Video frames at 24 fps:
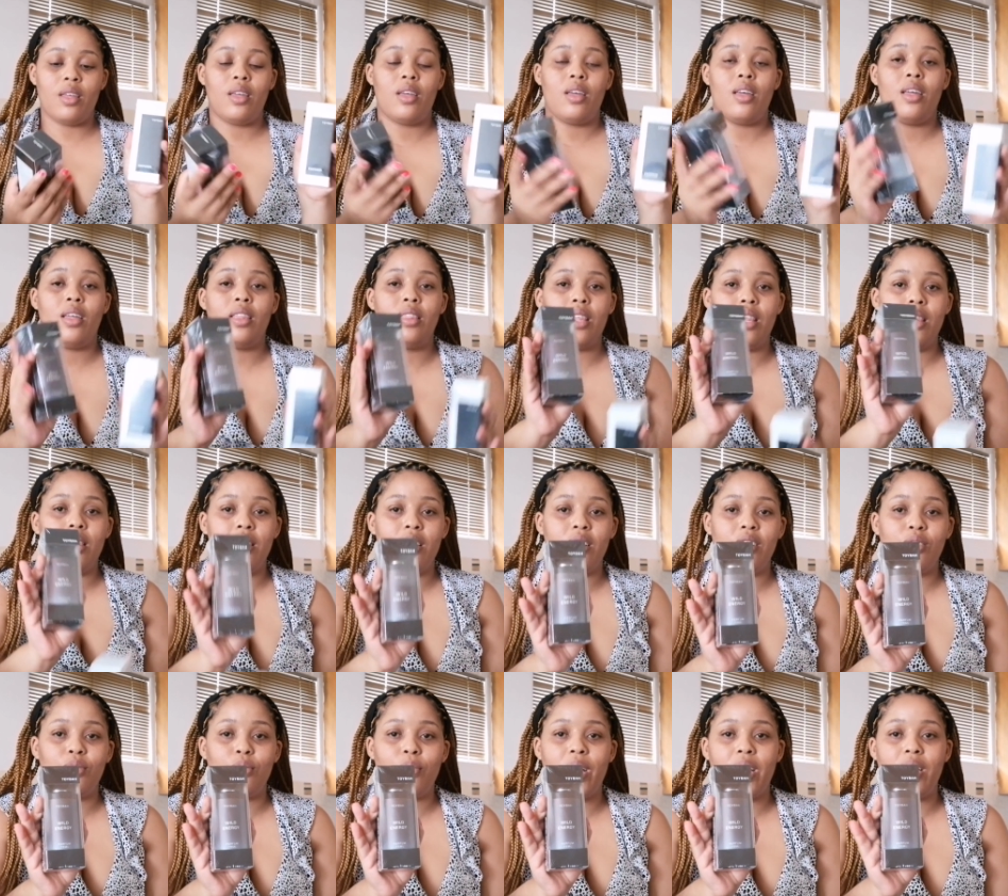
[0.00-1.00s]
and then this
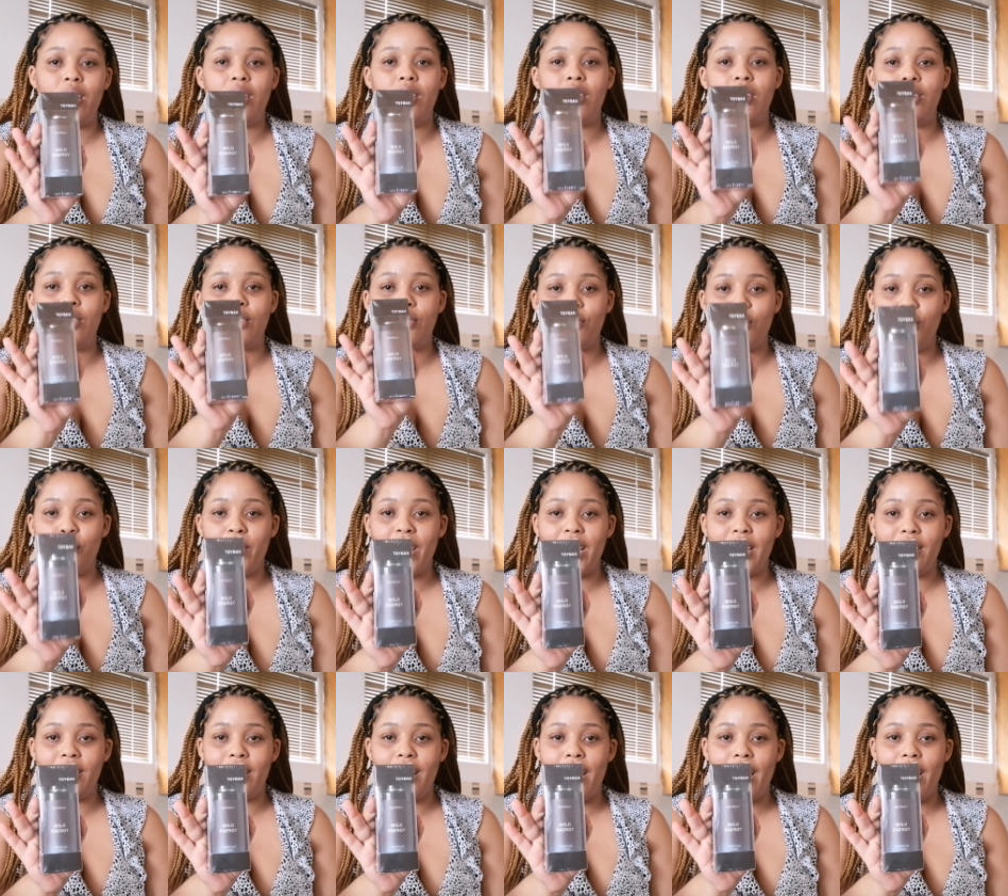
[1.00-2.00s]
one is for my
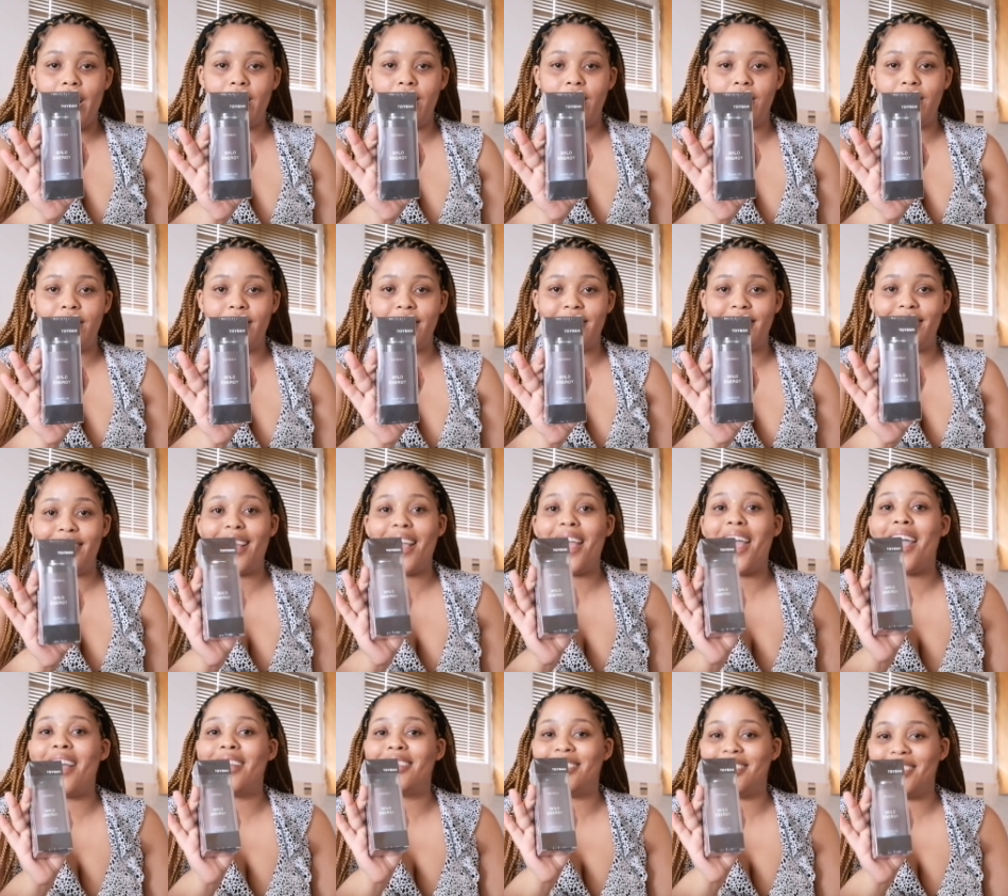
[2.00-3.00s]
dad.
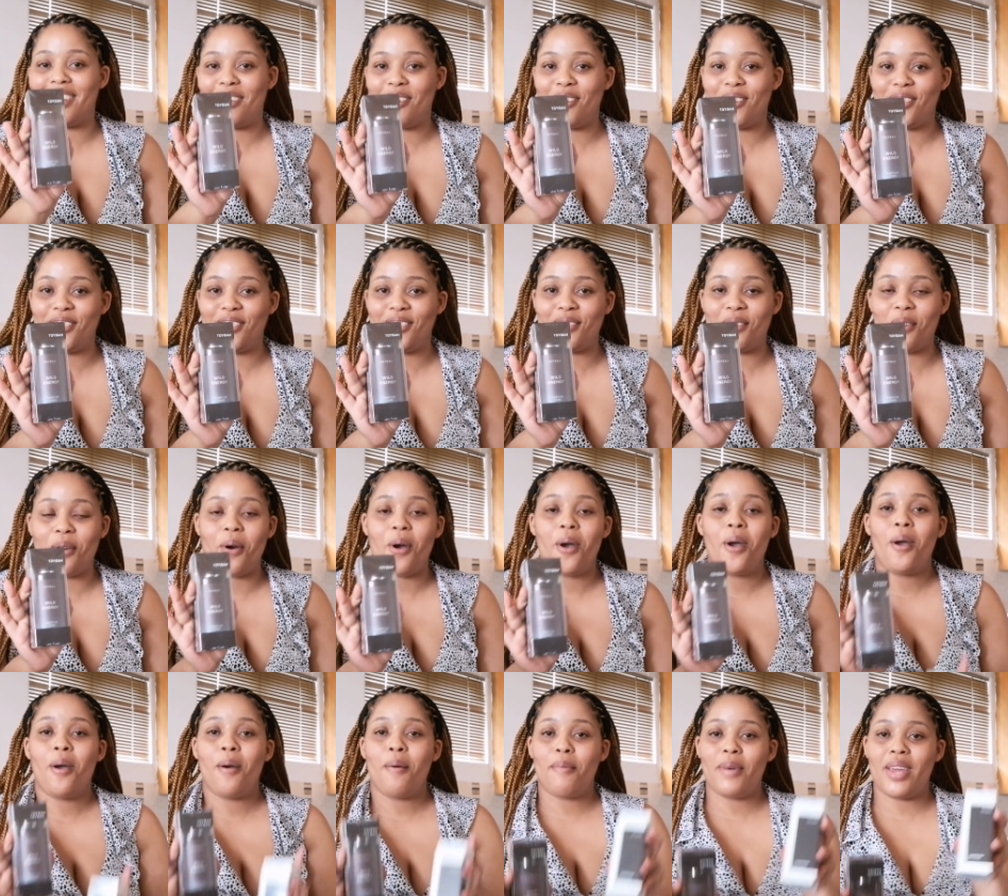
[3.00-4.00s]

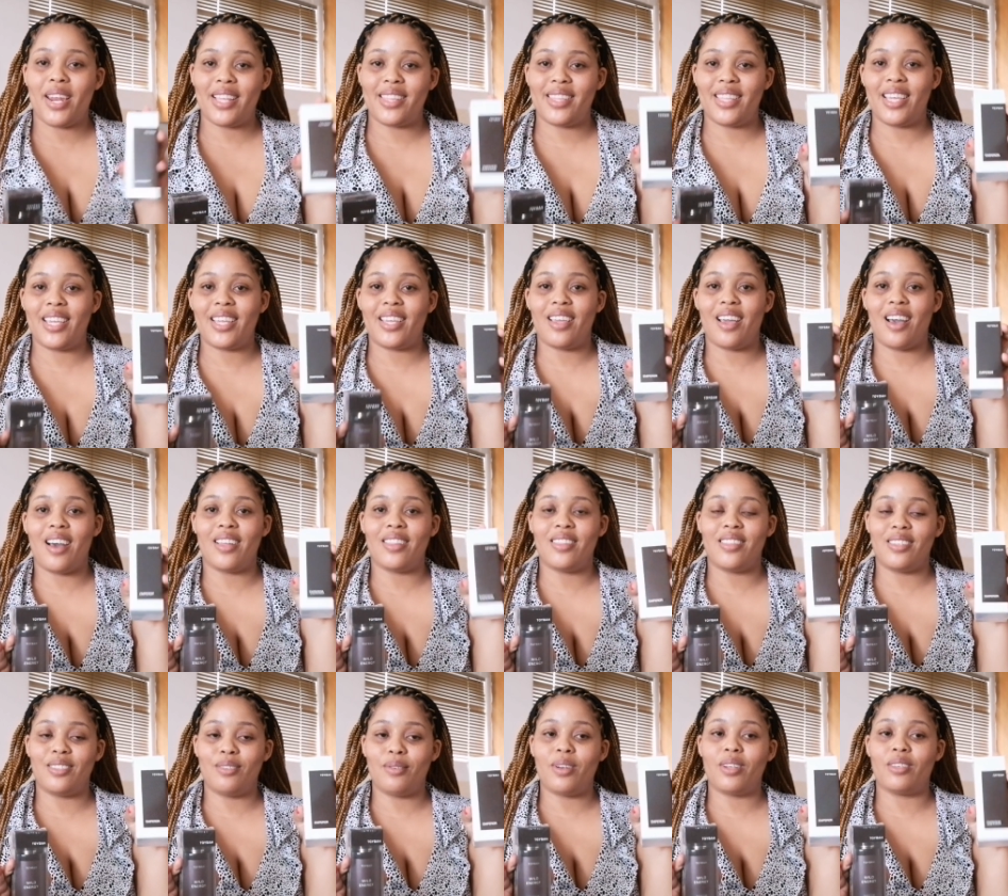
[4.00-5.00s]
But I think, yeah,
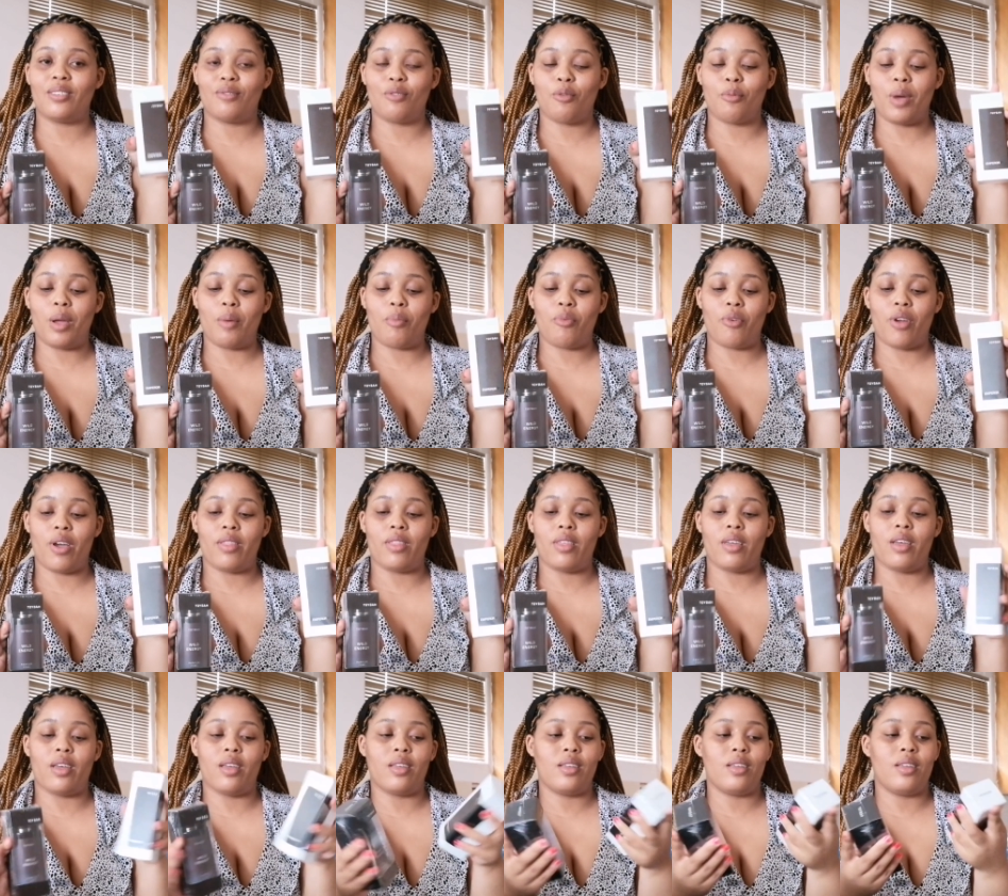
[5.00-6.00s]
this one is for my brother.
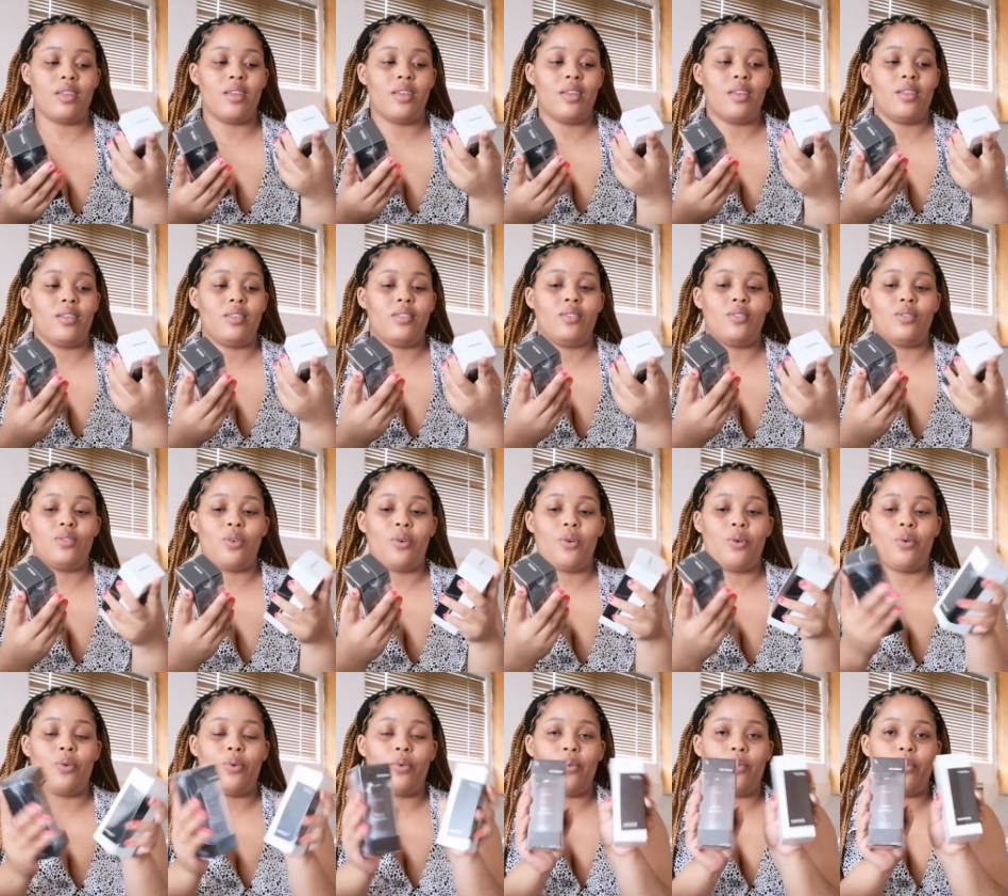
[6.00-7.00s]

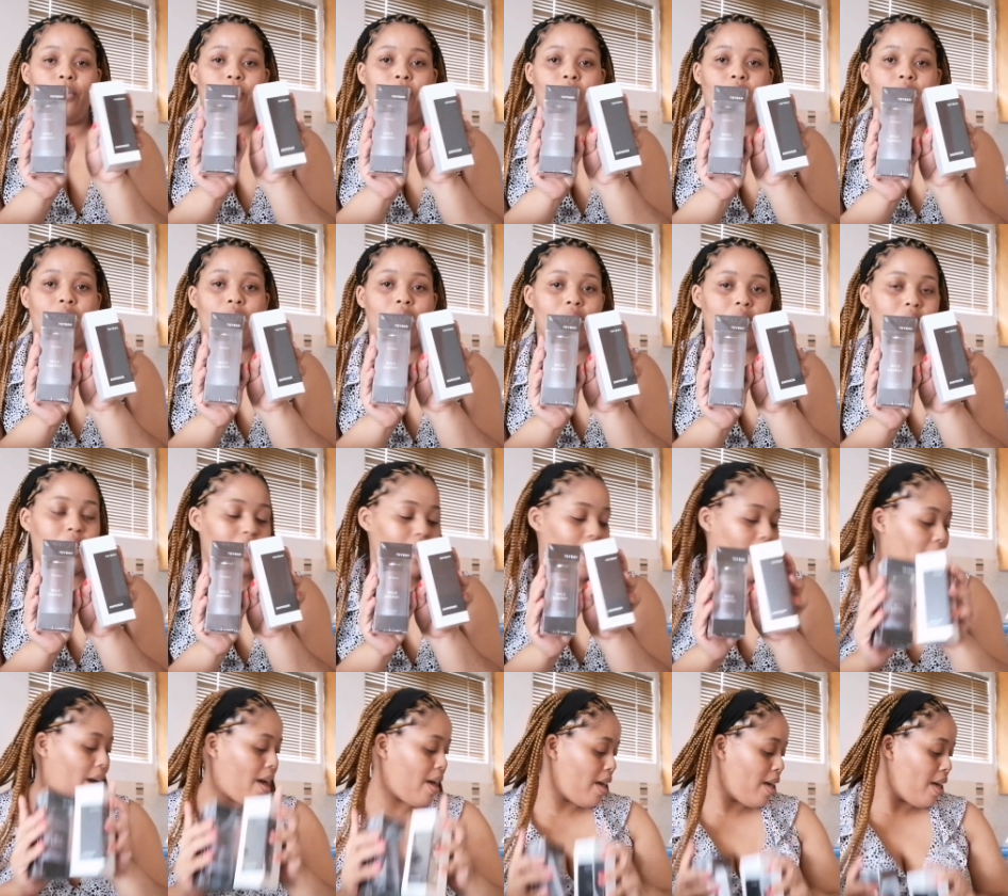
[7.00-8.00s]
So yeah.
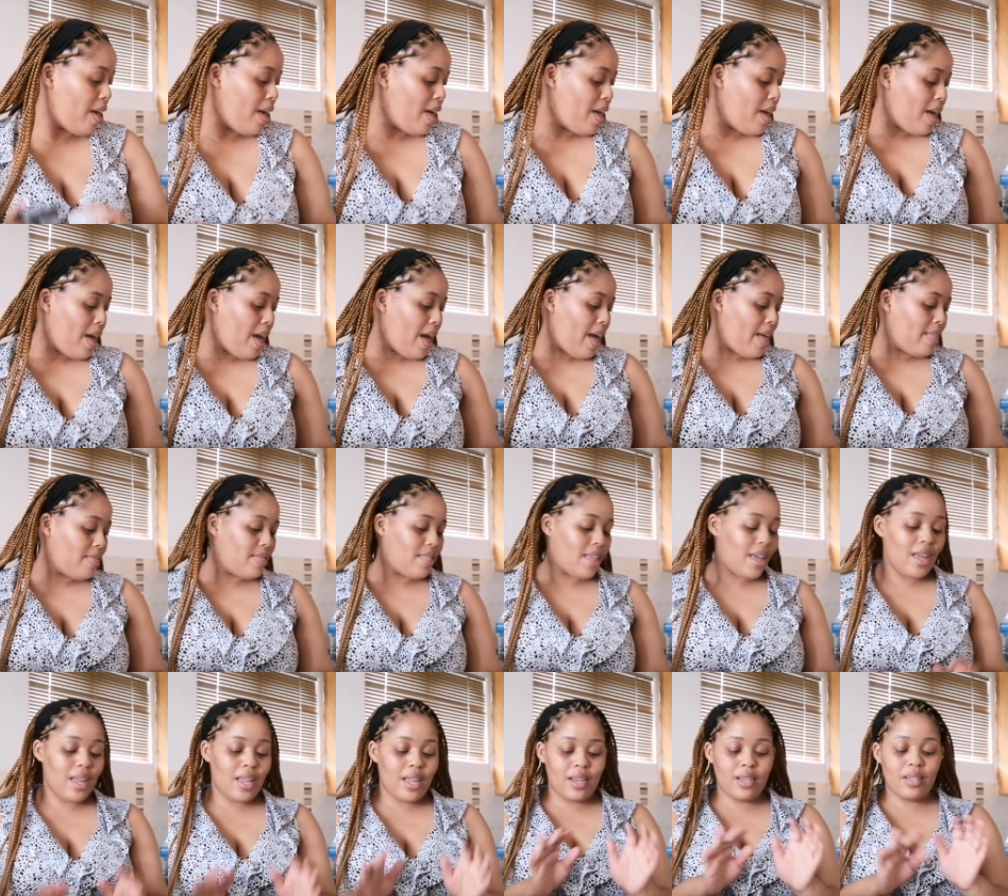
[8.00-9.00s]
And
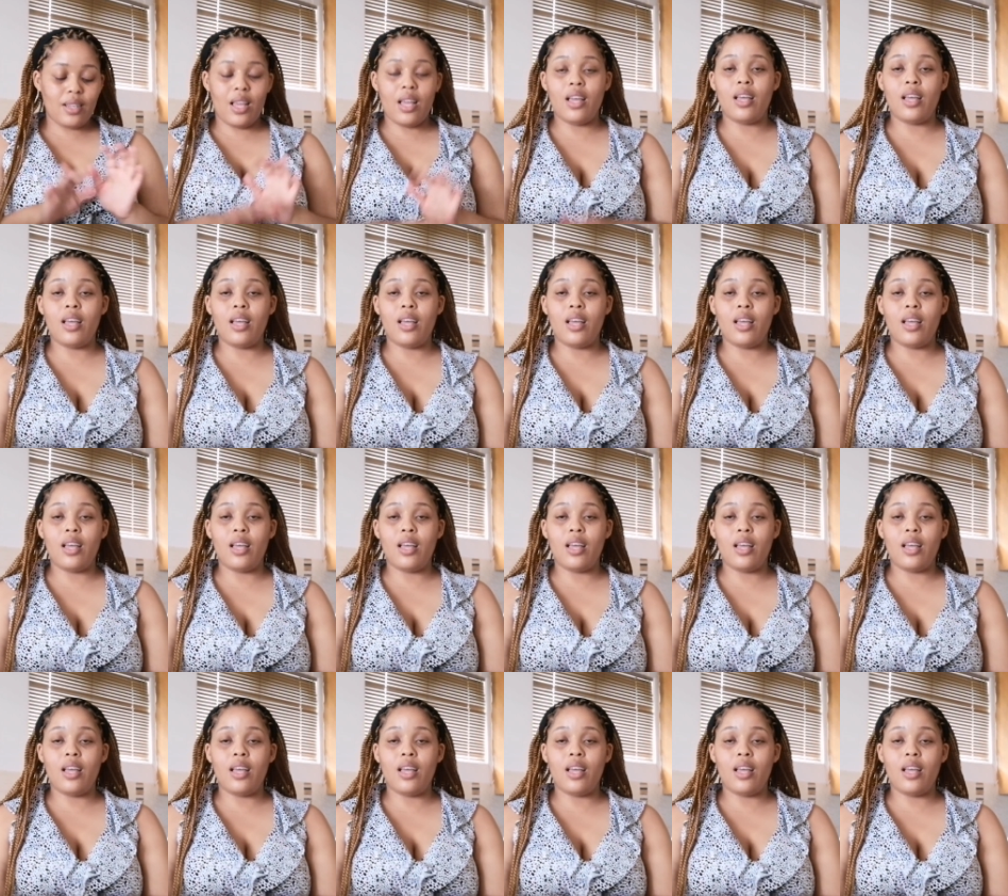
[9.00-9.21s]
then